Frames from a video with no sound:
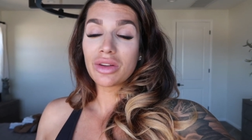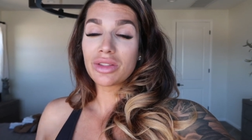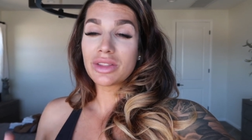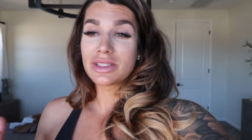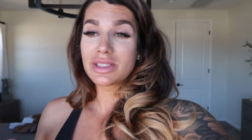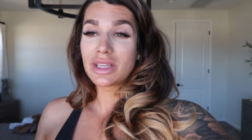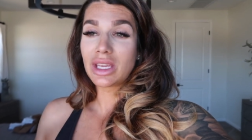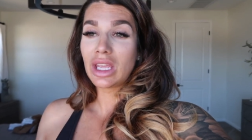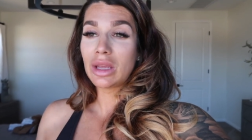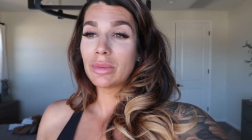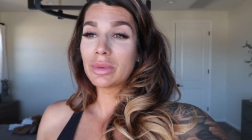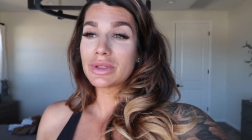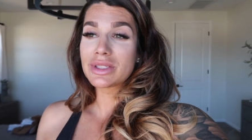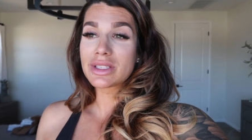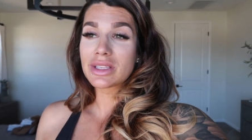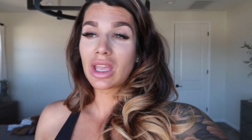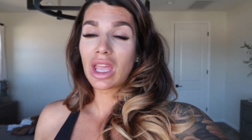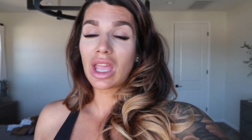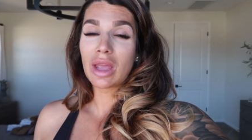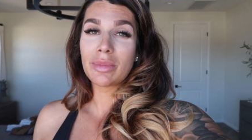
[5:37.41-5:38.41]
The table
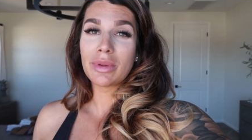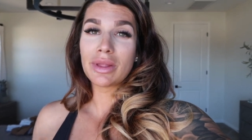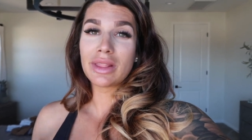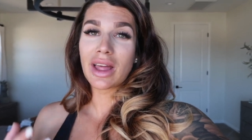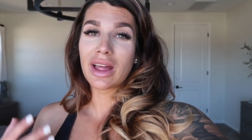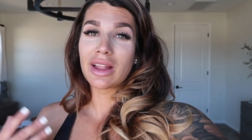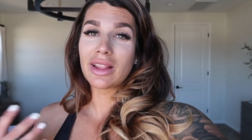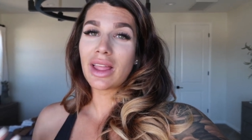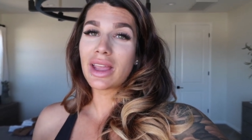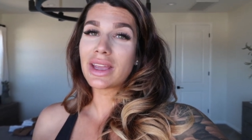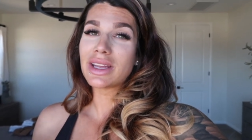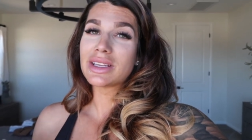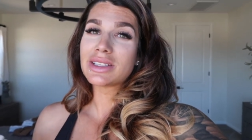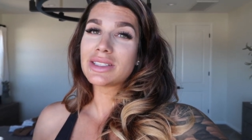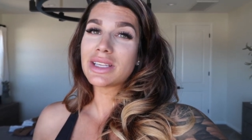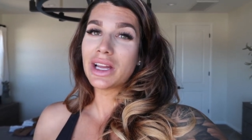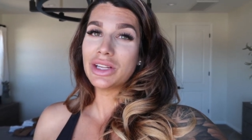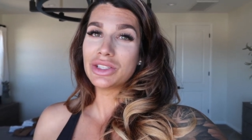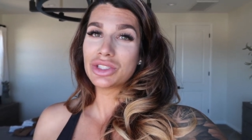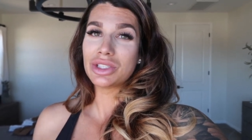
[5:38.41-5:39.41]
scape, that like
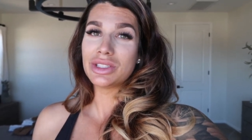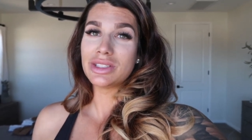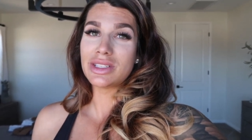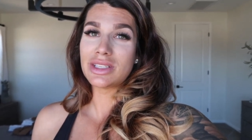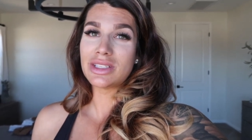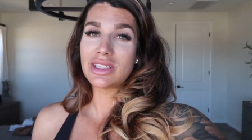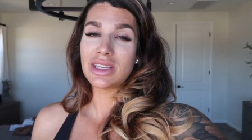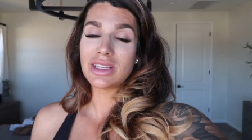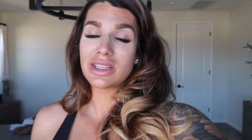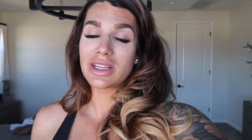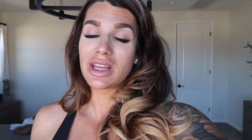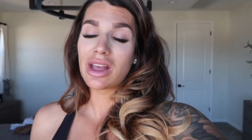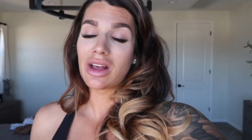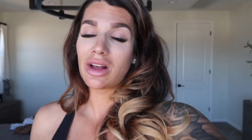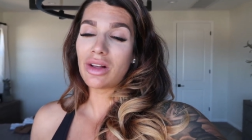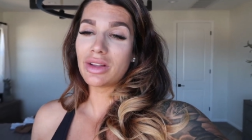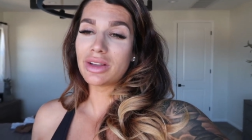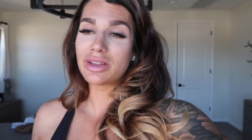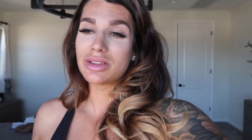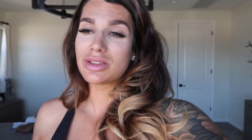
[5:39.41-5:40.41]
attention to
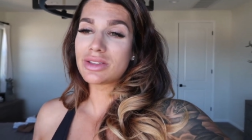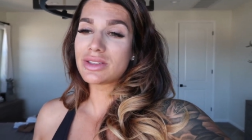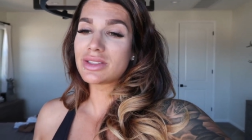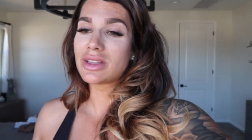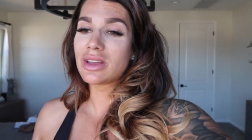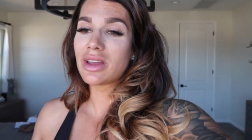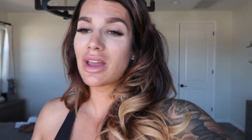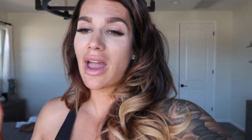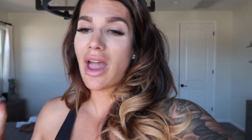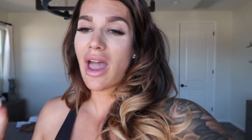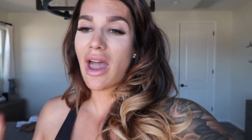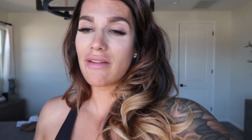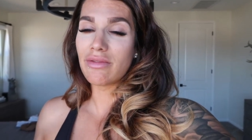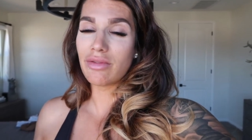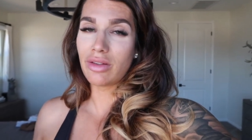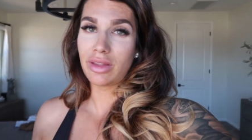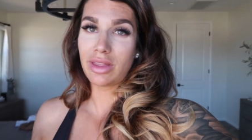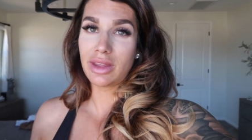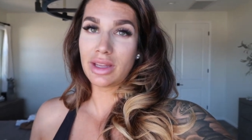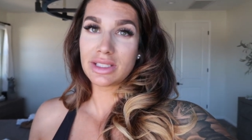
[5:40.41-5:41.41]
detail is
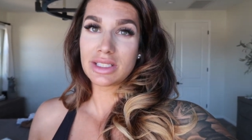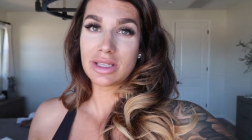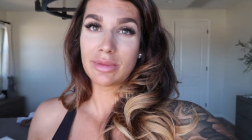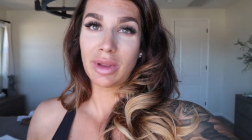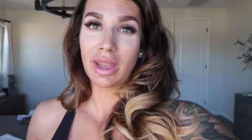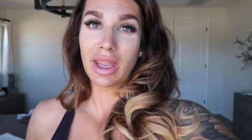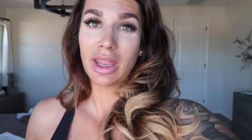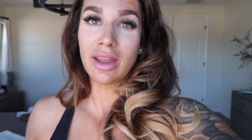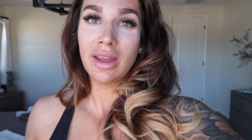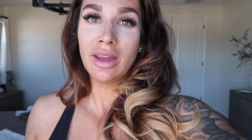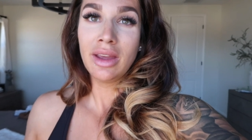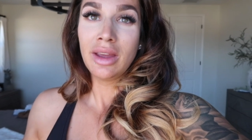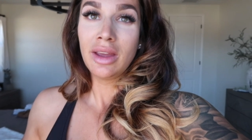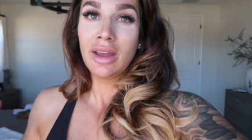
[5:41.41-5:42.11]
everything to me.